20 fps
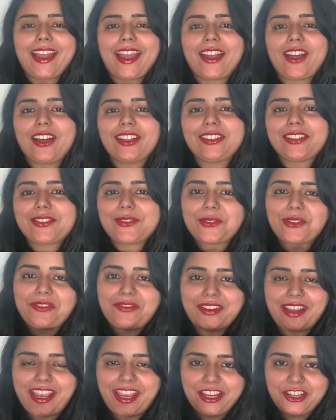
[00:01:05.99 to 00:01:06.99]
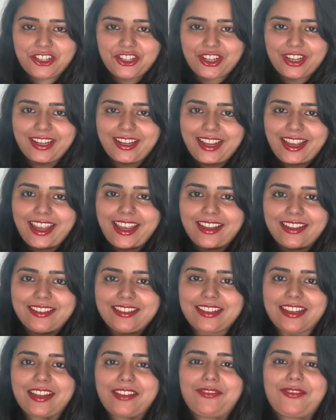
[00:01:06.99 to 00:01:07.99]
I got this notification,
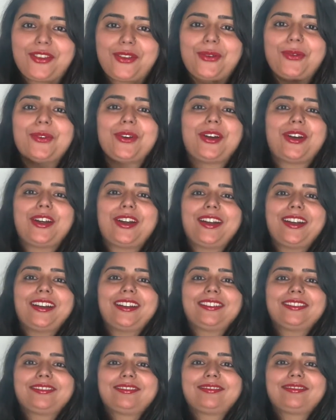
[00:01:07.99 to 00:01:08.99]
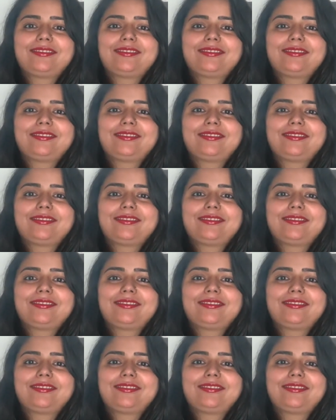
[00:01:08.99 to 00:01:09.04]
and if you are